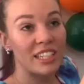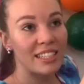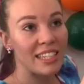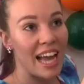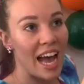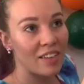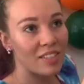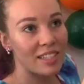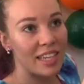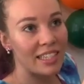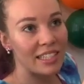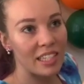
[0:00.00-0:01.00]
doesn't have to
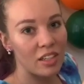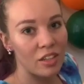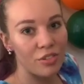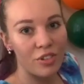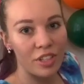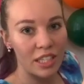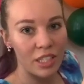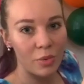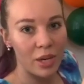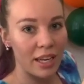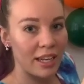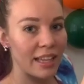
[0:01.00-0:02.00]
say deal for this
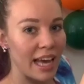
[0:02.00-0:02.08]
one.